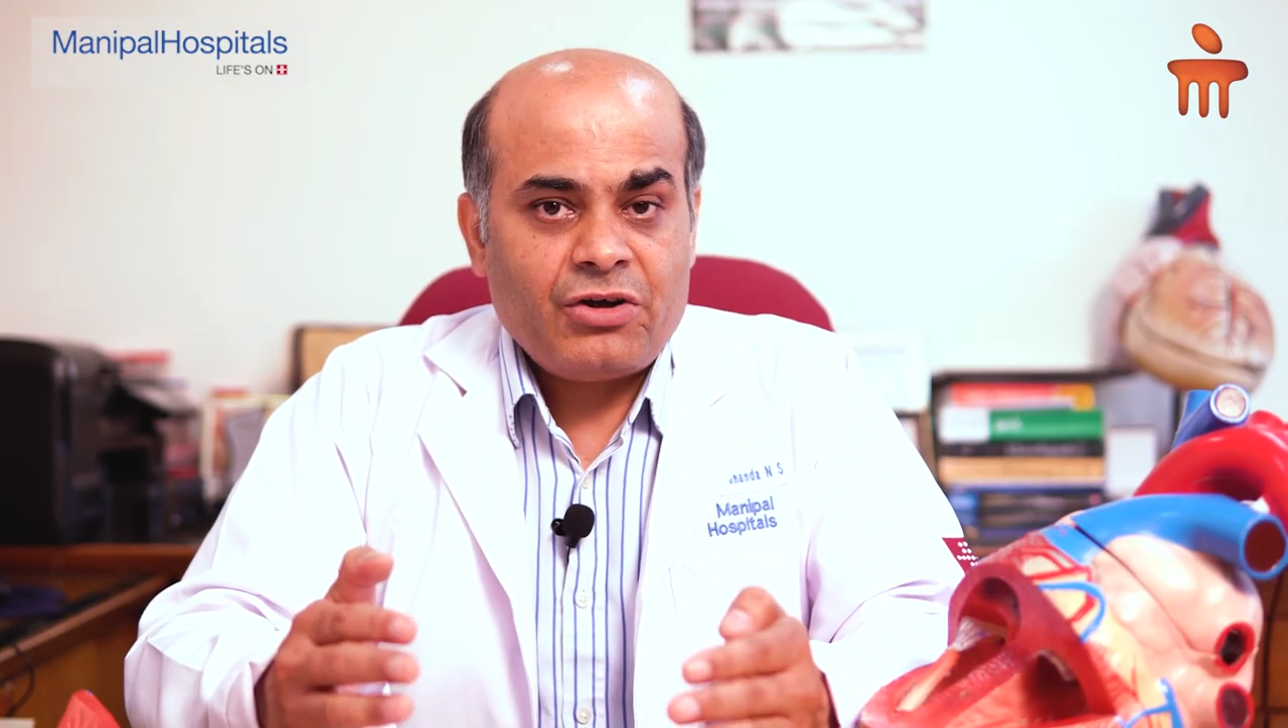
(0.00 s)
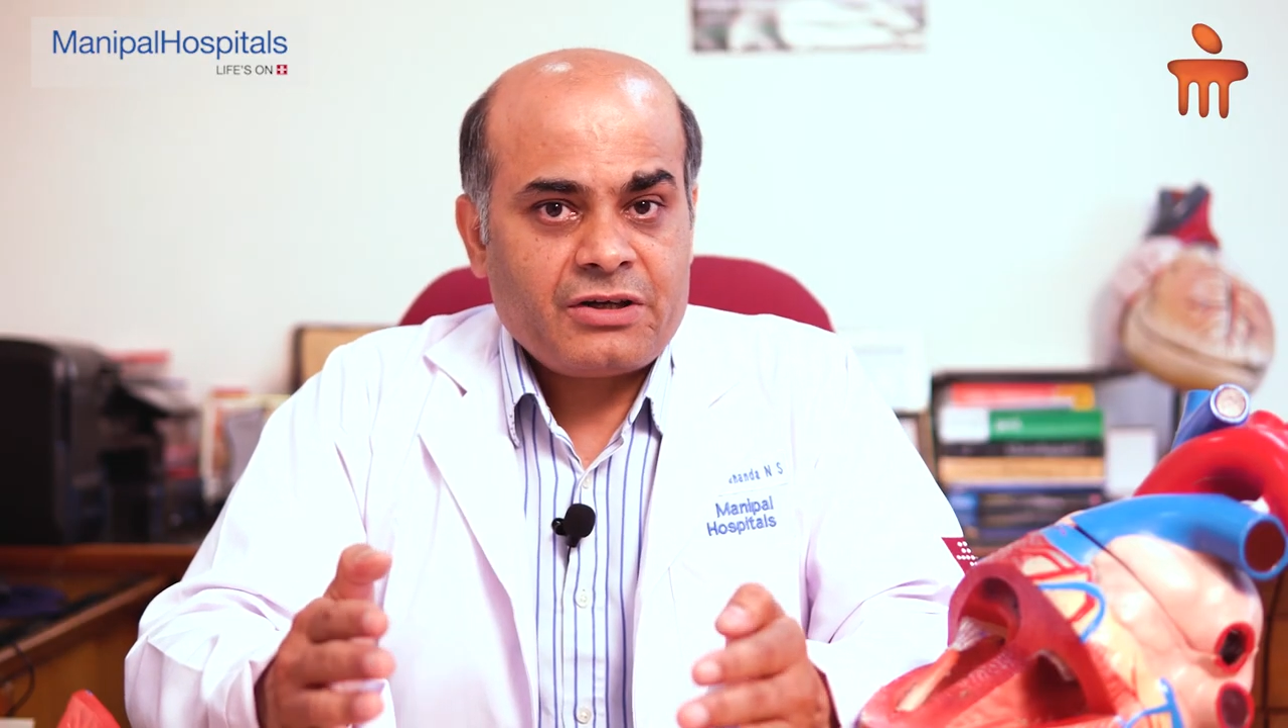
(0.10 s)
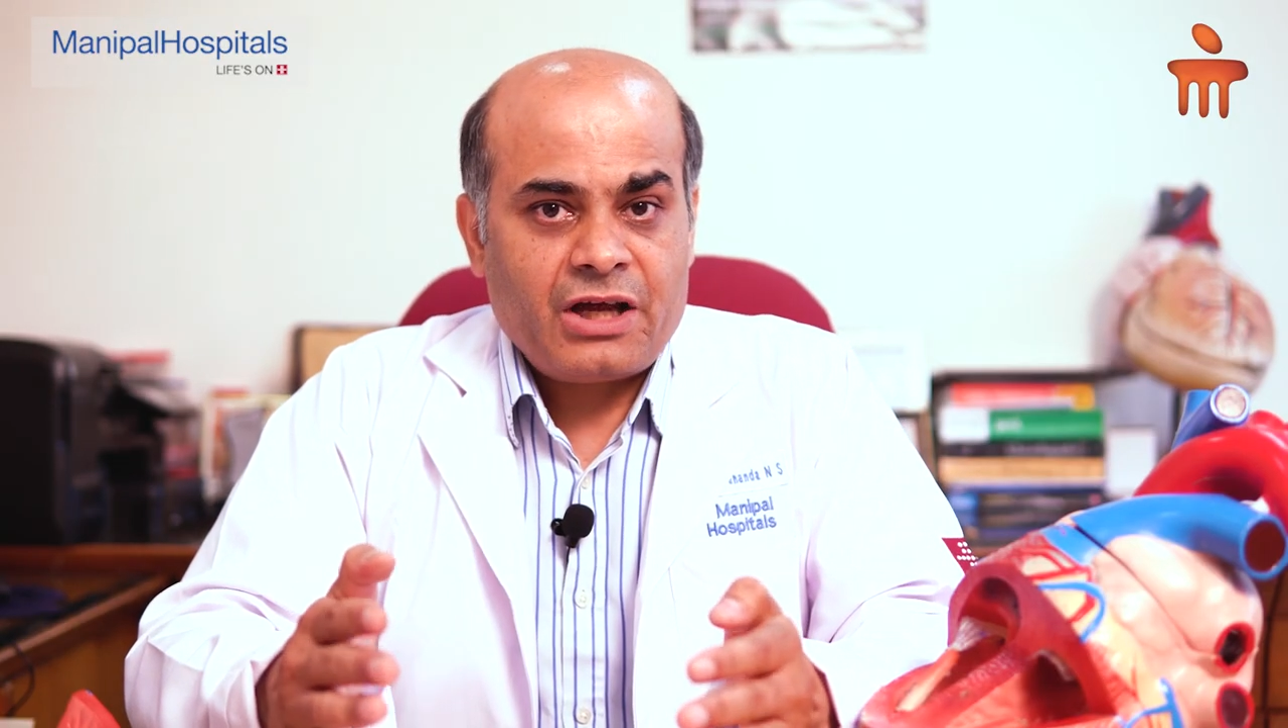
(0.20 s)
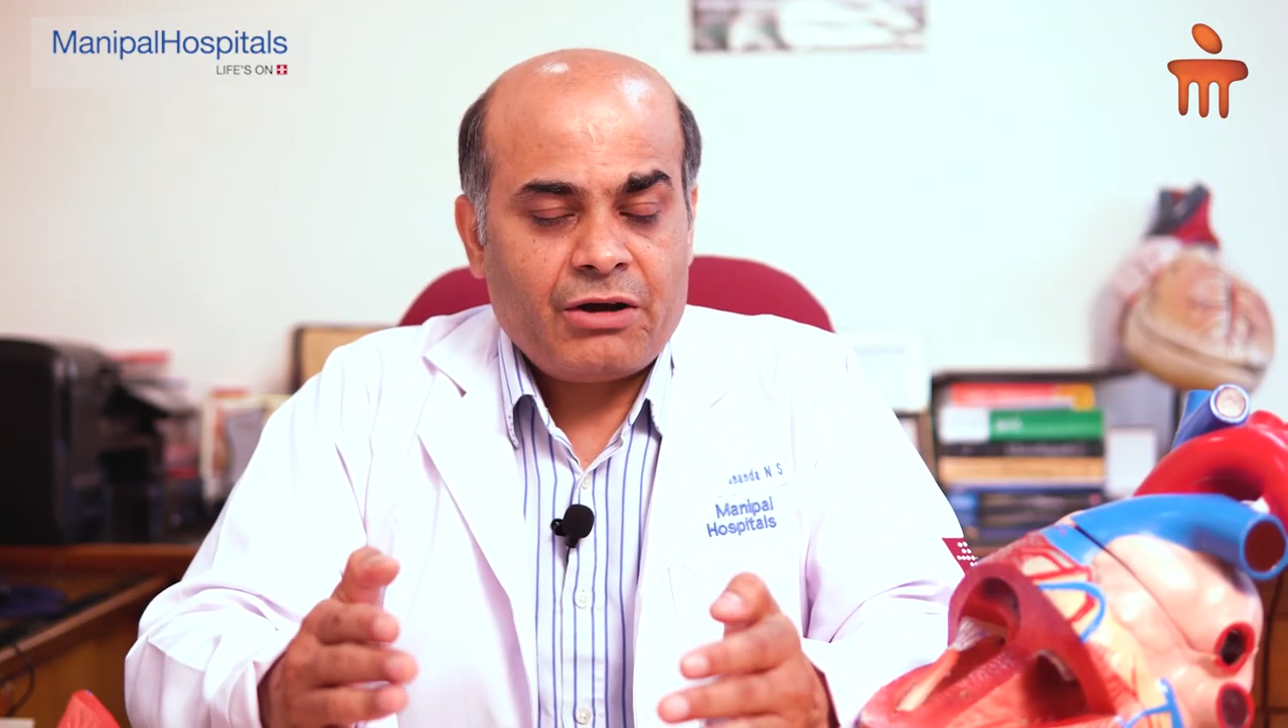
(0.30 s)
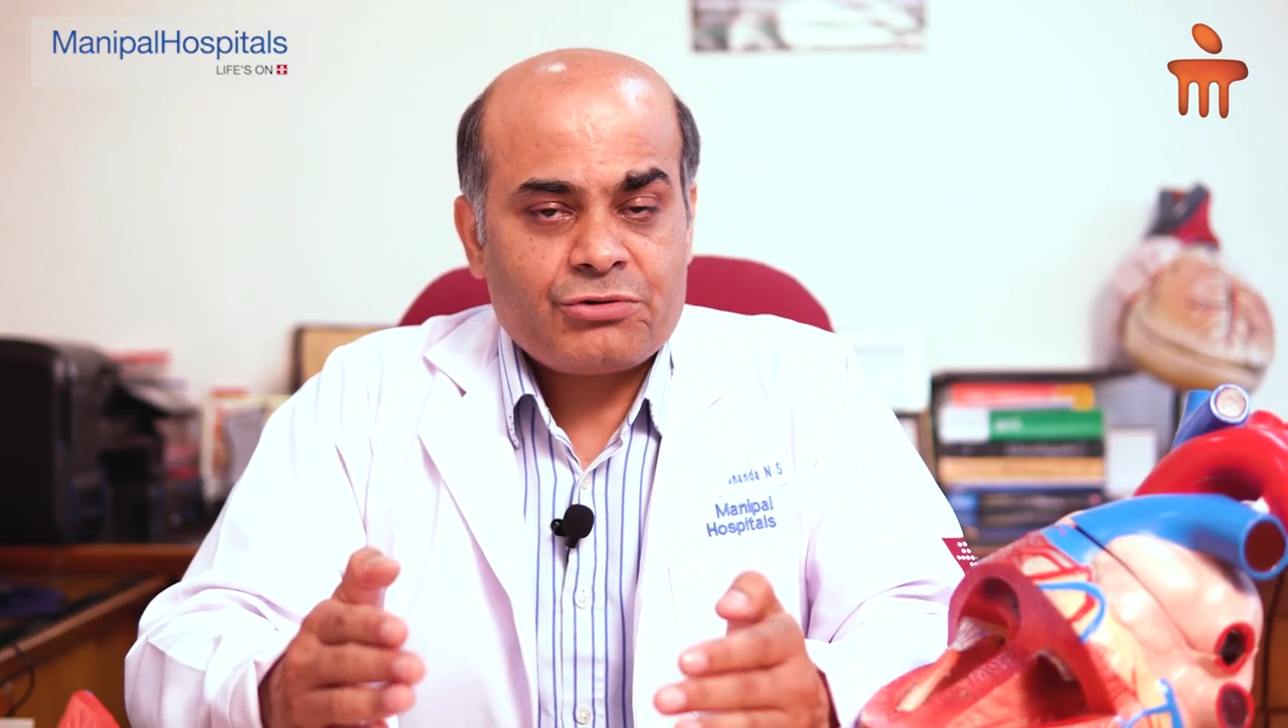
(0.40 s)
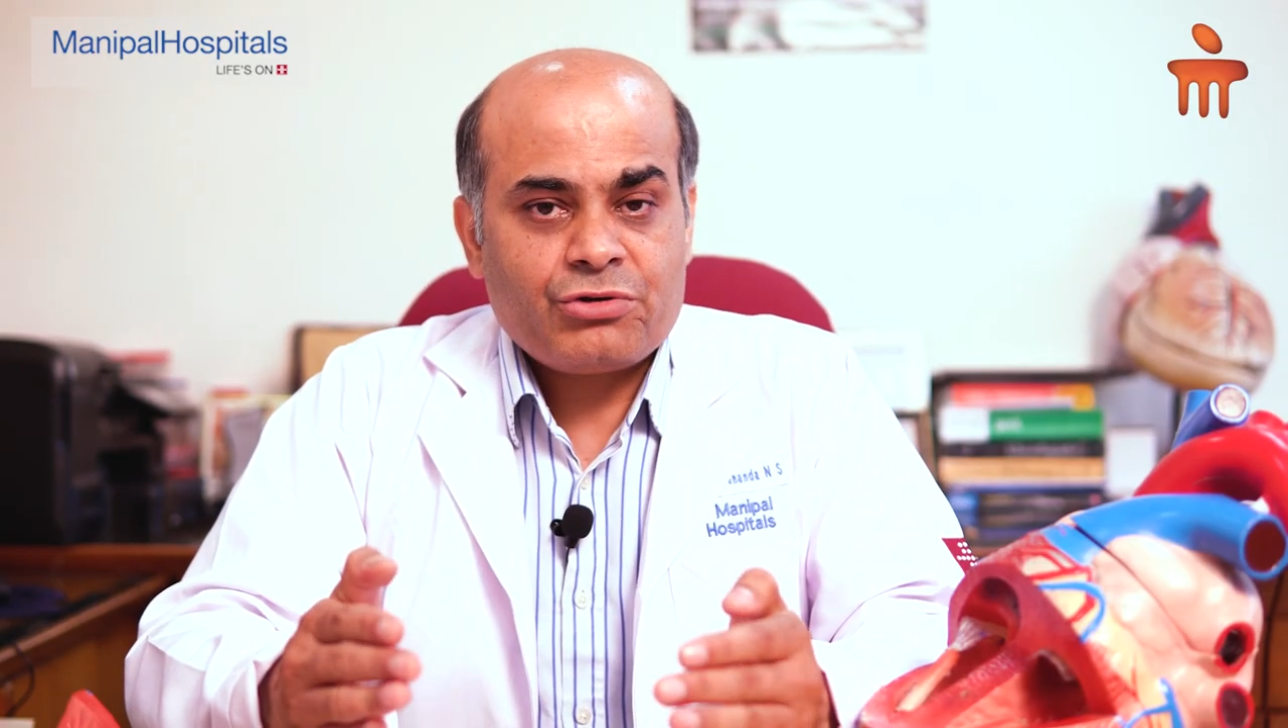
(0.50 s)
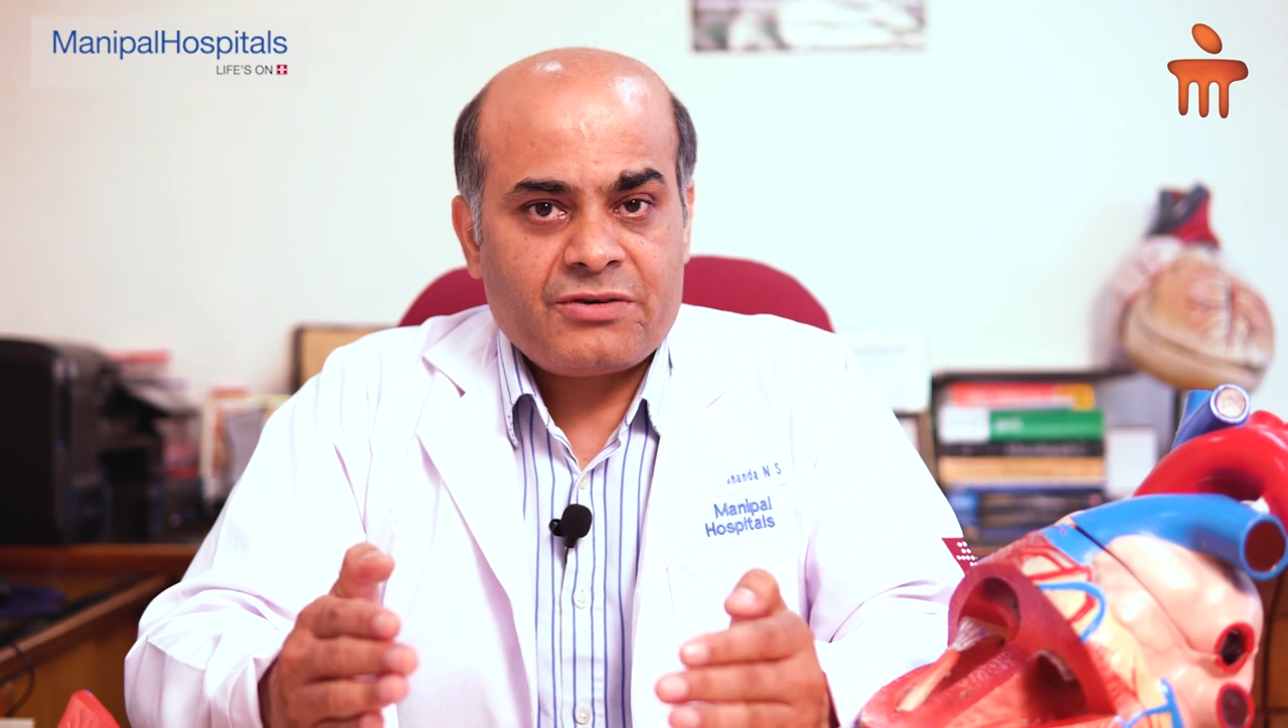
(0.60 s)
not have to